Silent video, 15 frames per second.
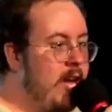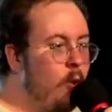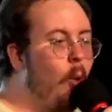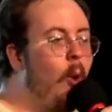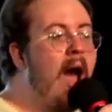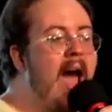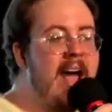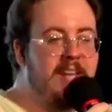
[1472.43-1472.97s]

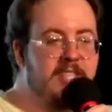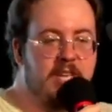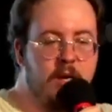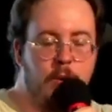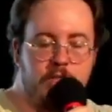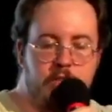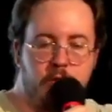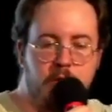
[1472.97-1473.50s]
ways in
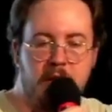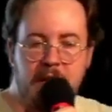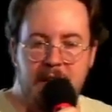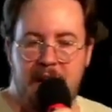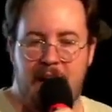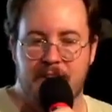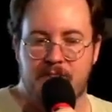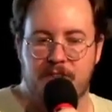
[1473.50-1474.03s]
which you can
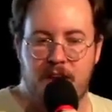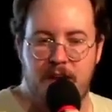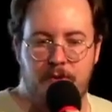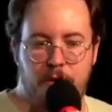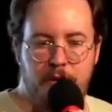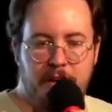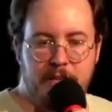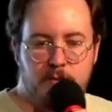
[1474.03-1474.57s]
get out of
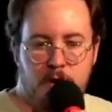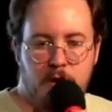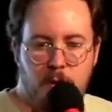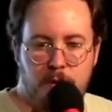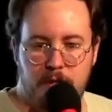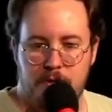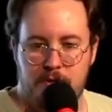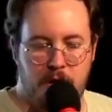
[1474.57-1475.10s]
slavery. You guys want to know
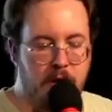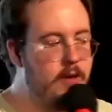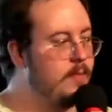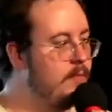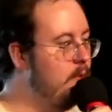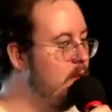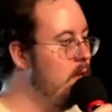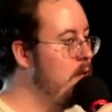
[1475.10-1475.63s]
what those are?
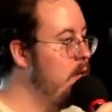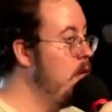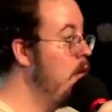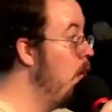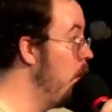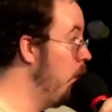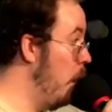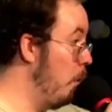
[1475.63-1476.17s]

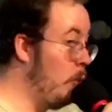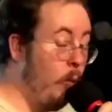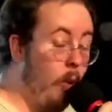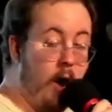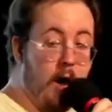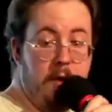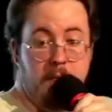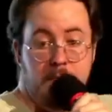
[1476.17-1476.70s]
Number
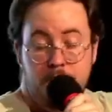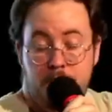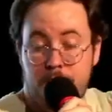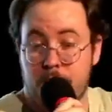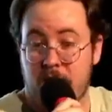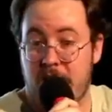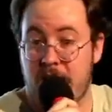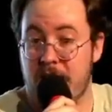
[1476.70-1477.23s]
one
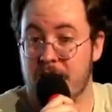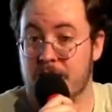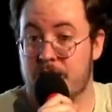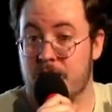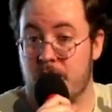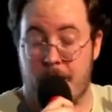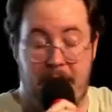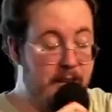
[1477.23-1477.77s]

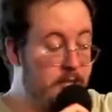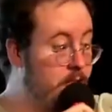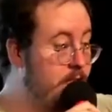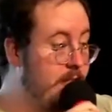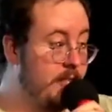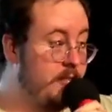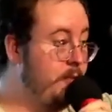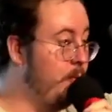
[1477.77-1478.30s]
is the master
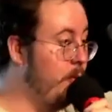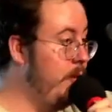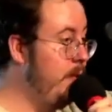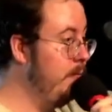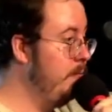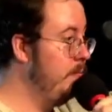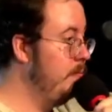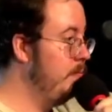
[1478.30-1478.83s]
sets you free.
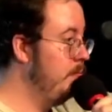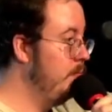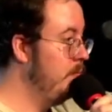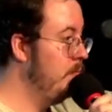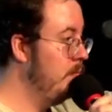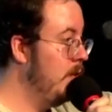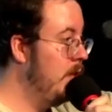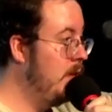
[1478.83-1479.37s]

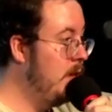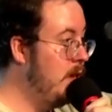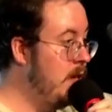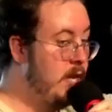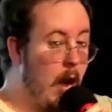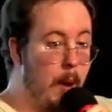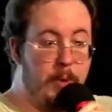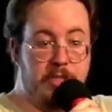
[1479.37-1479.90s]

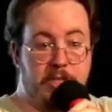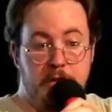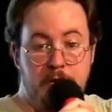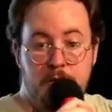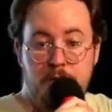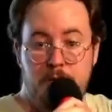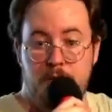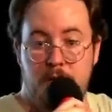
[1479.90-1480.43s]
Number
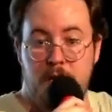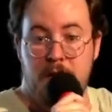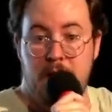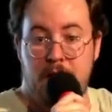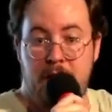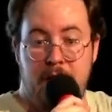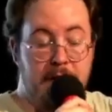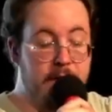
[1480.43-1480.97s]
two
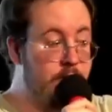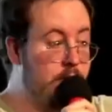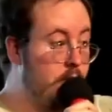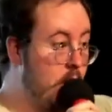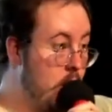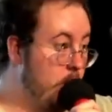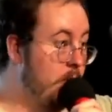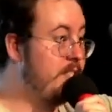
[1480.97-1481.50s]
is
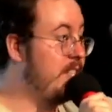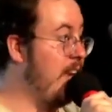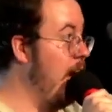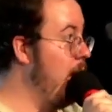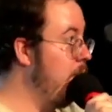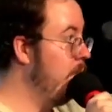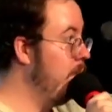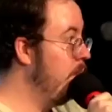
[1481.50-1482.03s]
you
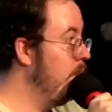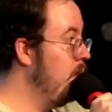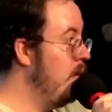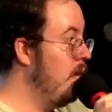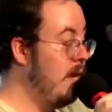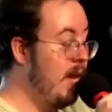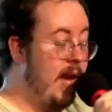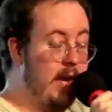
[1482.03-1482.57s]
escape.
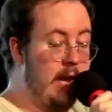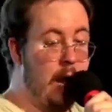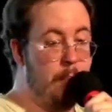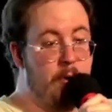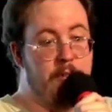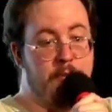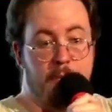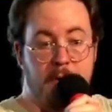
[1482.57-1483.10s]
And
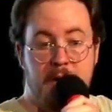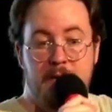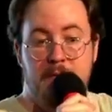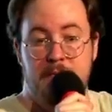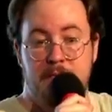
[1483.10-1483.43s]
number three,